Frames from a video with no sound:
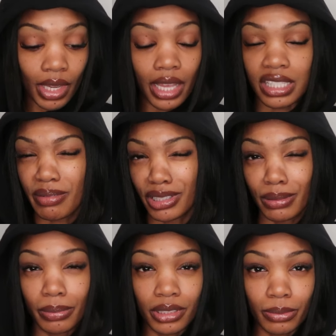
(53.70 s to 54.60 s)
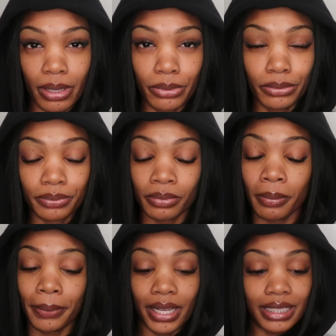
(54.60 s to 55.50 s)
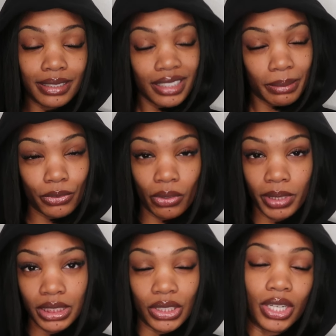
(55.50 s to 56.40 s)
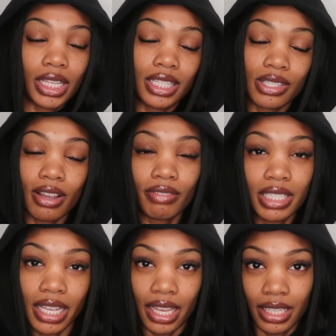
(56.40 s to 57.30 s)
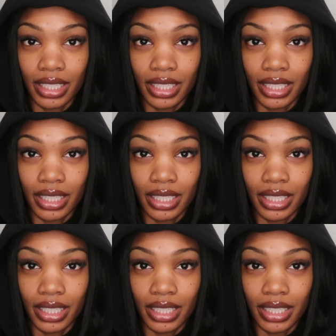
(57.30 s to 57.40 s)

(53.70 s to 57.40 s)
and some other people in the Bible. But before we get started, the song of the day